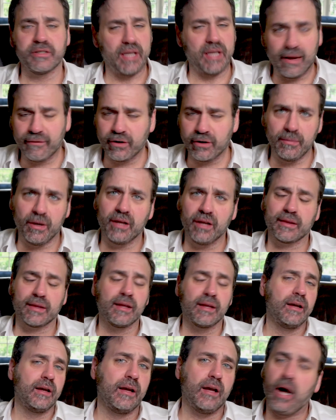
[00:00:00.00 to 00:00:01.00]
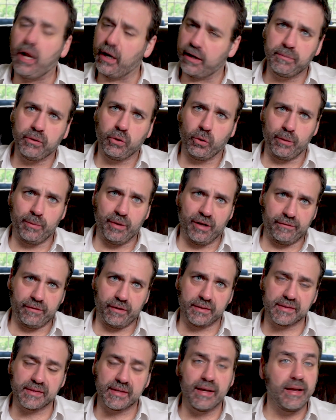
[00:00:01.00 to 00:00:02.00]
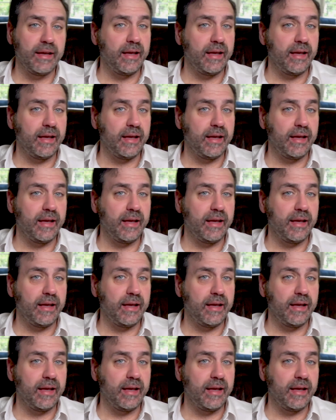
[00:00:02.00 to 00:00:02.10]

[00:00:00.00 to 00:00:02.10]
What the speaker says: every month on employee benefits.